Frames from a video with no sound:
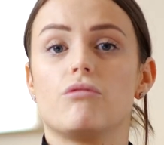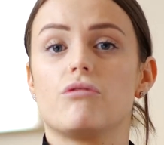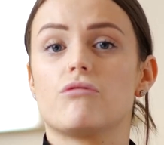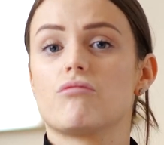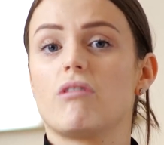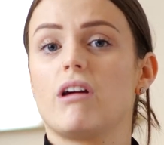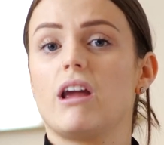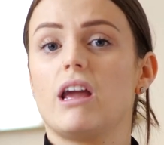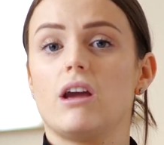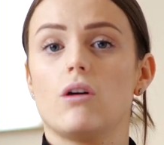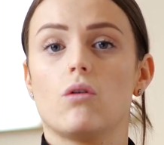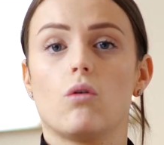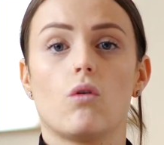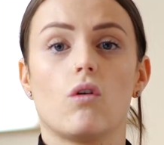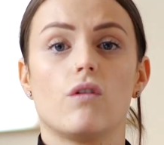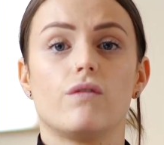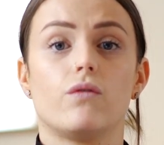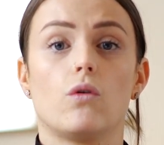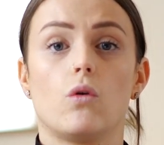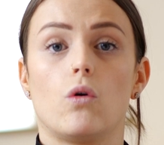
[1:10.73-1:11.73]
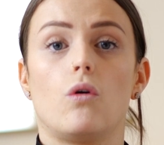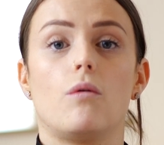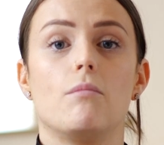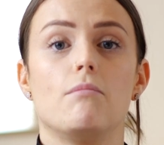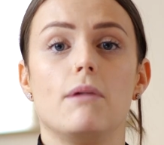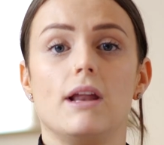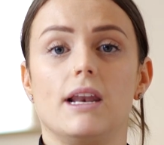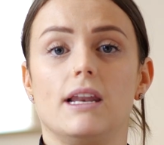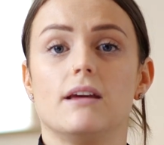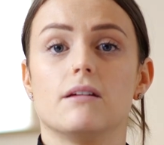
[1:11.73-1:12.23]
£3 or £4
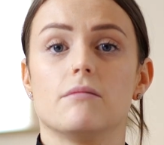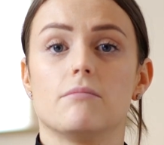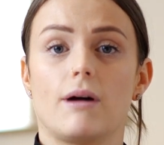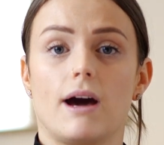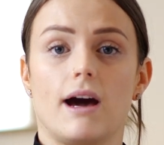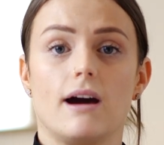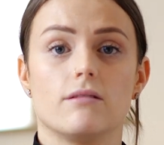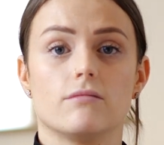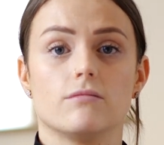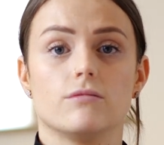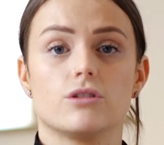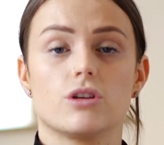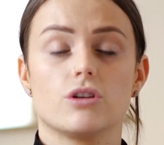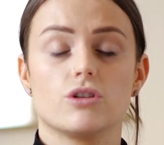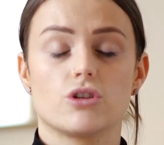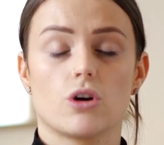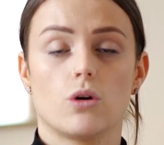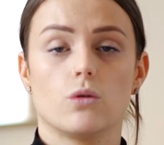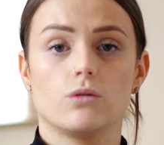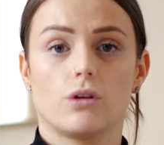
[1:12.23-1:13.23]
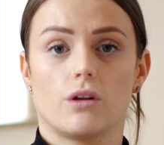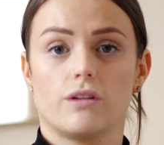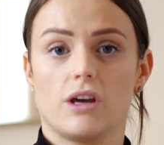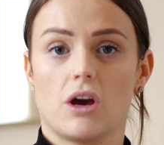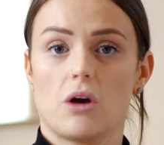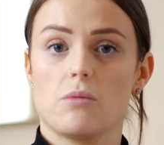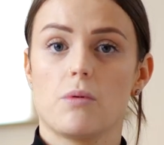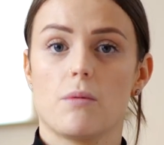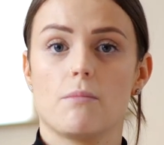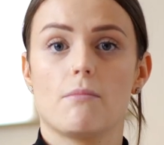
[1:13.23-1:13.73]
million sold on the
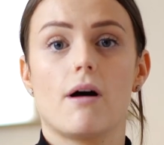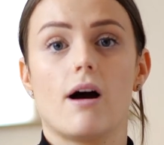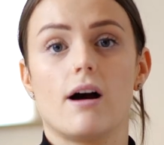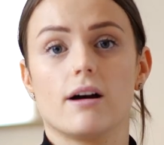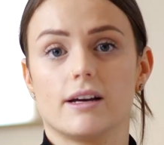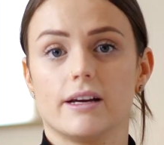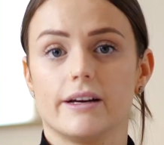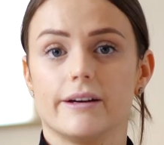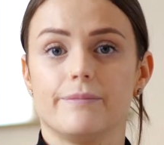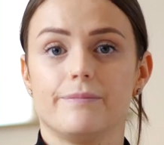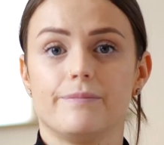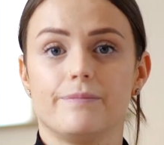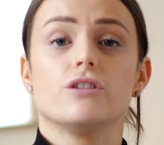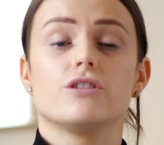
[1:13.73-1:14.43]
open market.